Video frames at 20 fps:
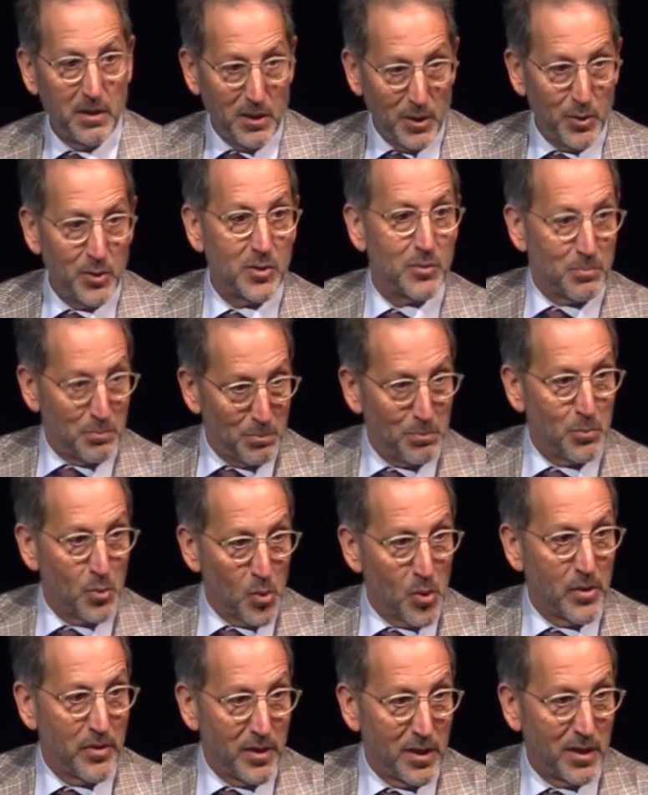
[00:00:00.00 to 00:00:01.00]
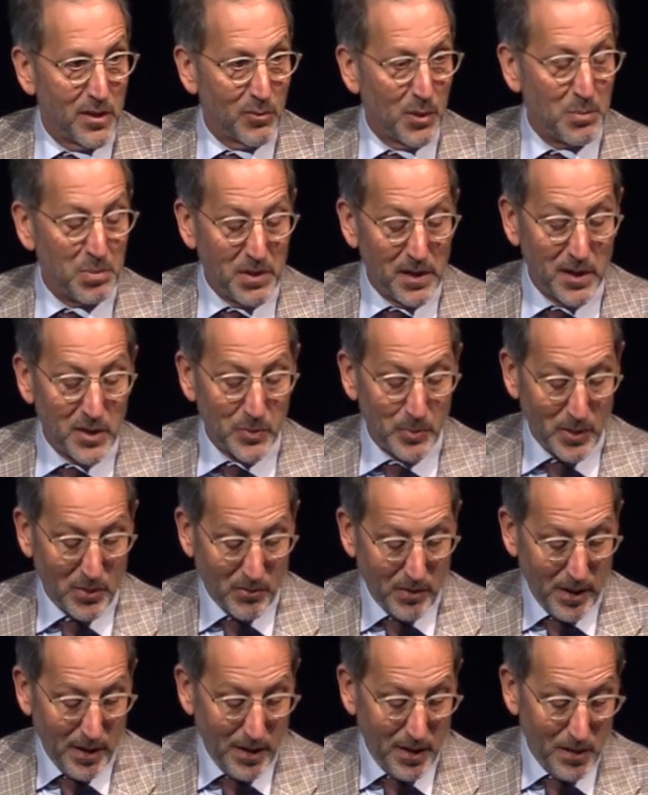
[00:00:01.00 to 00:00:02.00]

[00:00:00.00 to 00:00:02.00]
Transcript: use more than the replenishment rate.